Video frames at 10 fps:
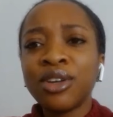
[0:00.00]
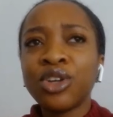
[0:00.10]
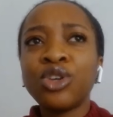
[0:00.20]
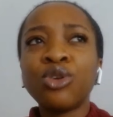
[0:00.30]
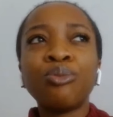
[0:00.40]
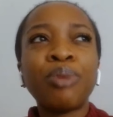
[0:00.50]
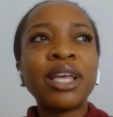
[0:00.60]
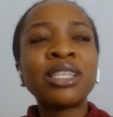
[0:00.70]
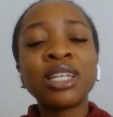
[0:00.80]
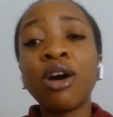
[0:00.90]

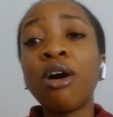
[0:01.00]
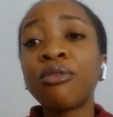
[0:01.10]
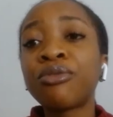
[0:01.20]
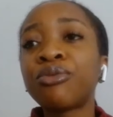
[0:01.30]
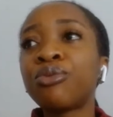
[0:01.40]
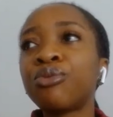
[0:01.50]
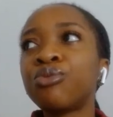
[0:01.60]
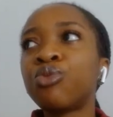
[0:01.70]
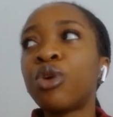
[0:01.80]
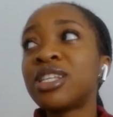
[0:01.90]
basing it off
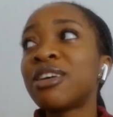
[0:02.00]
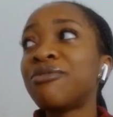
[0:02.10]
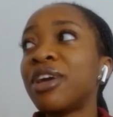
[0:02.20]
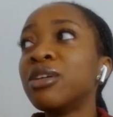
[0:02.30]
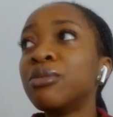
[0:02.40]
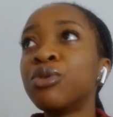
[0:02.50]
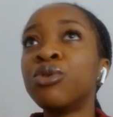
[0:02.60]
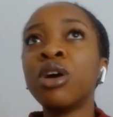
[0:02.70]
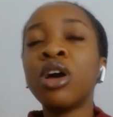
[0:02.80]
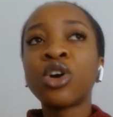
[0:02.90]
what is available.